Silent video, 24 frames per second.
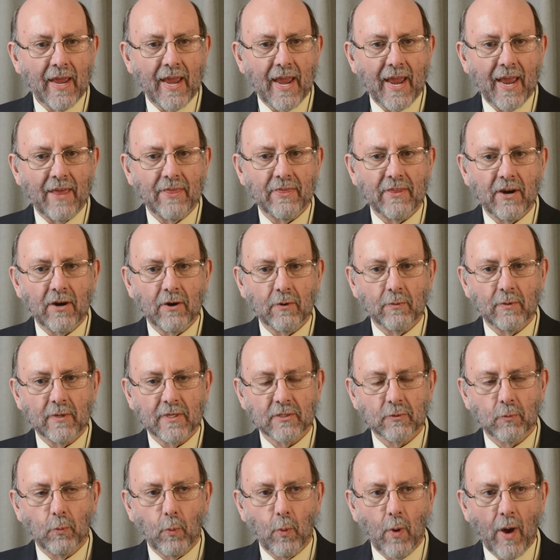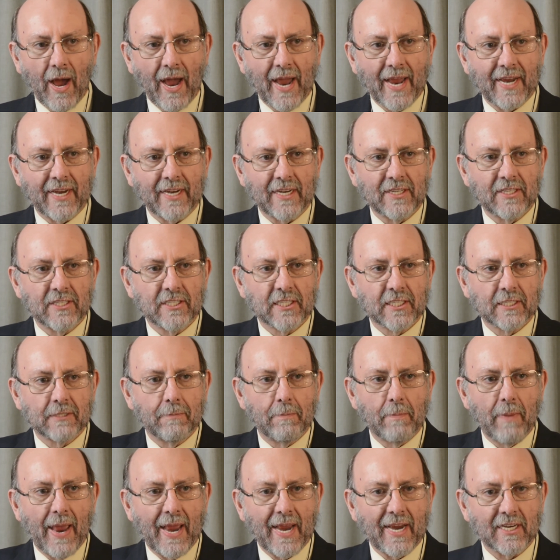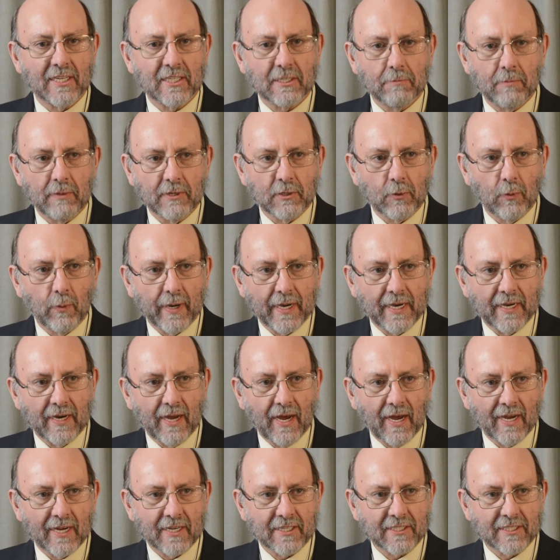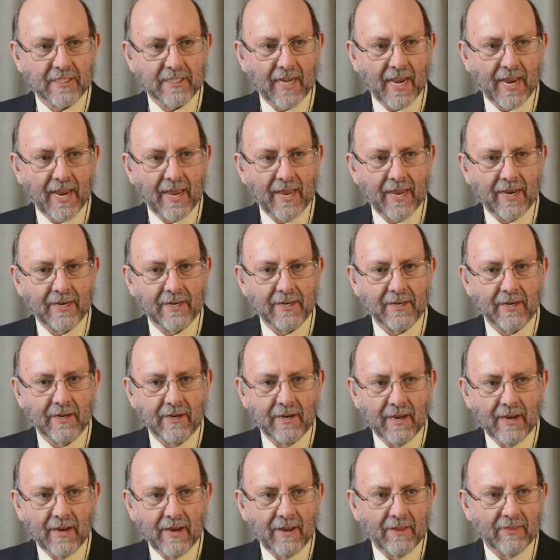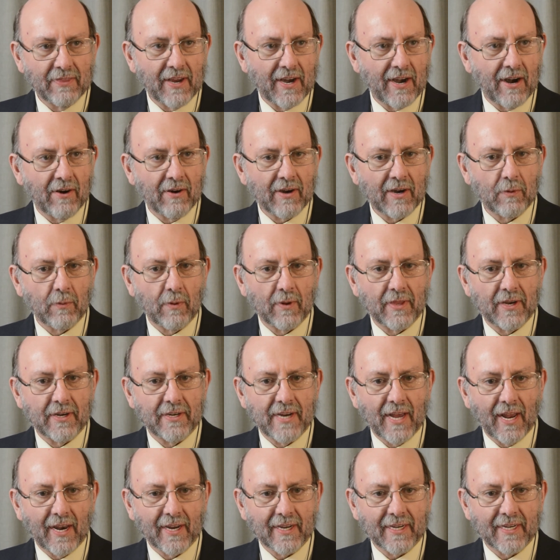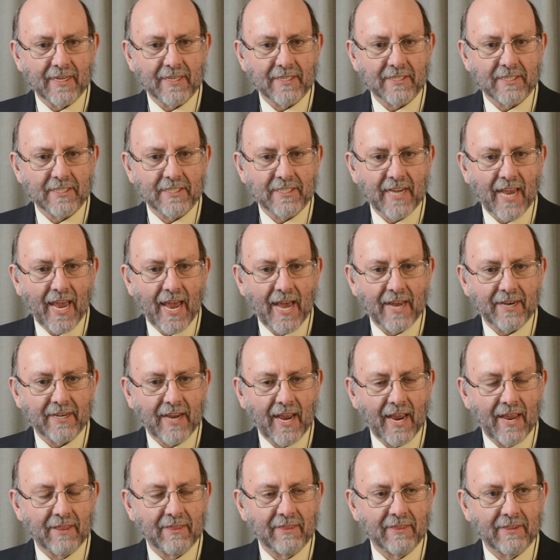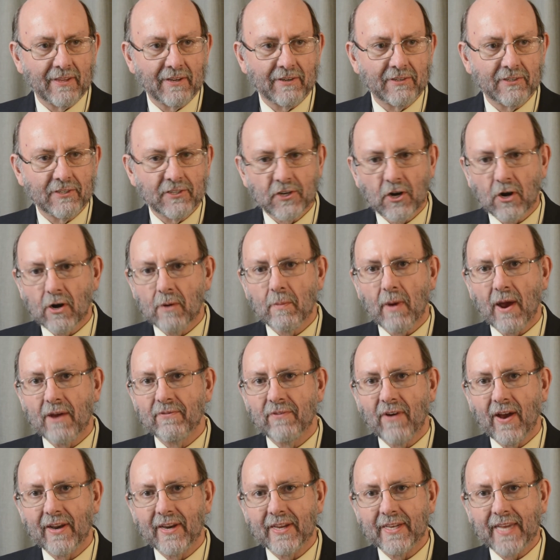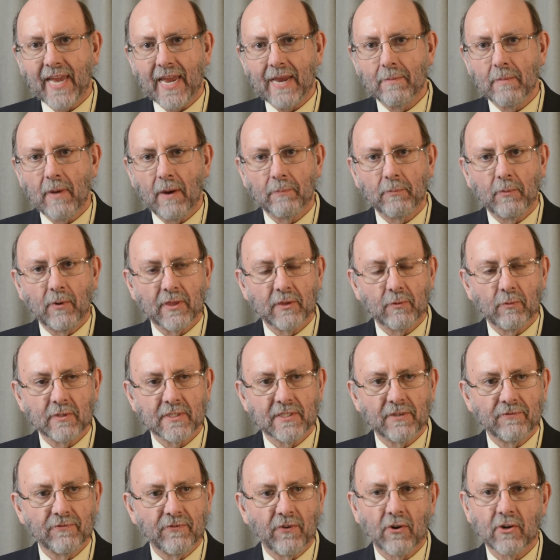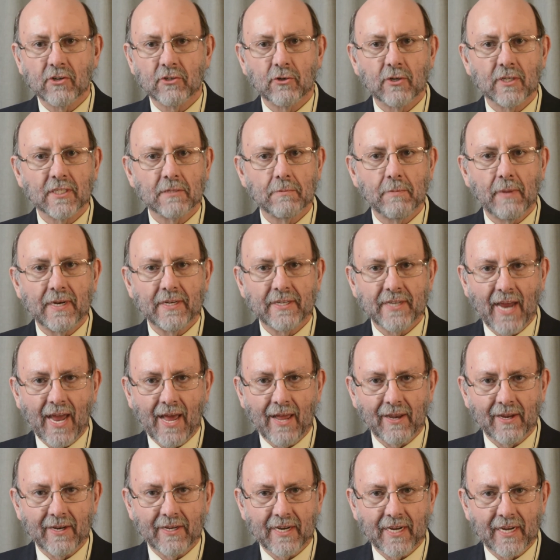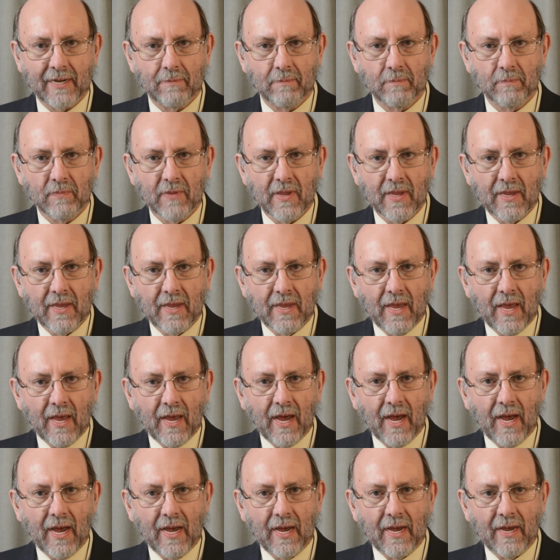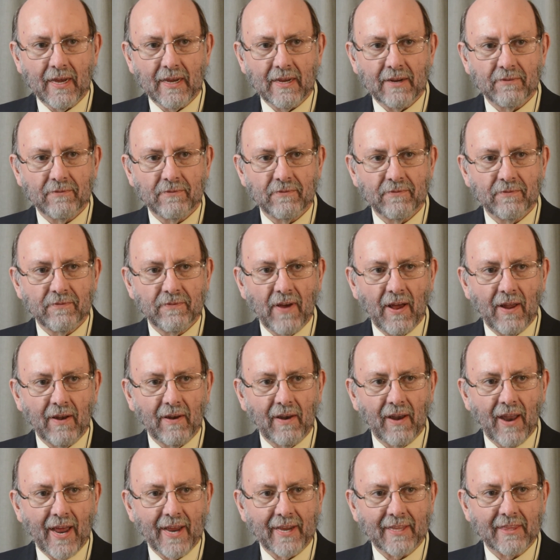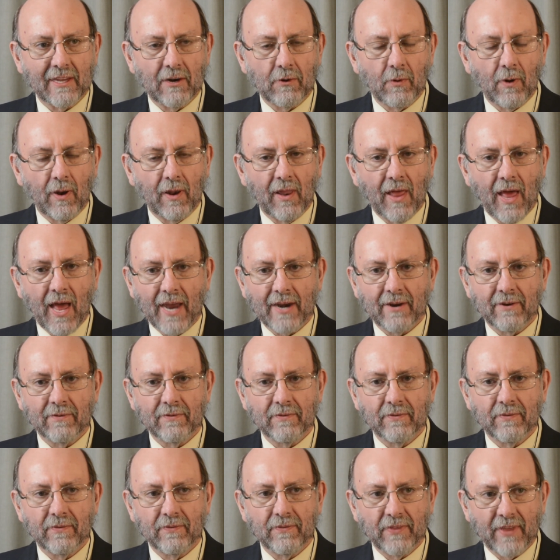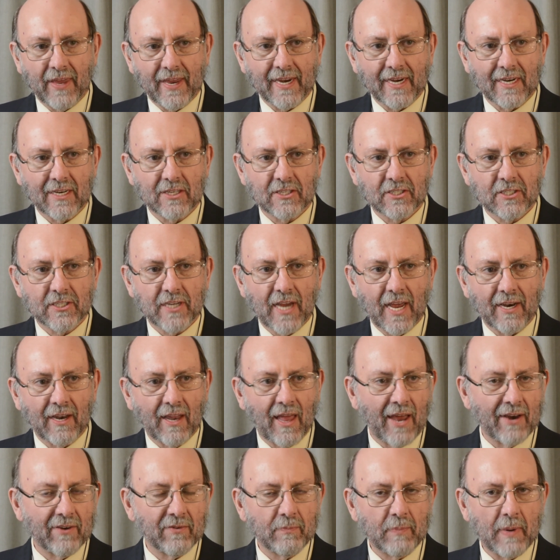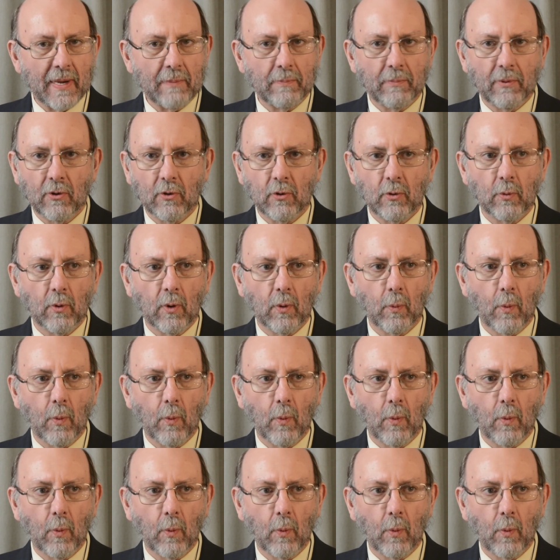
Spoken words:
and there was wide space between us and the area where the delegates sat, and the term I finally came up with was a fortress mentality. It felt like there were a lot of things and a lot of people who were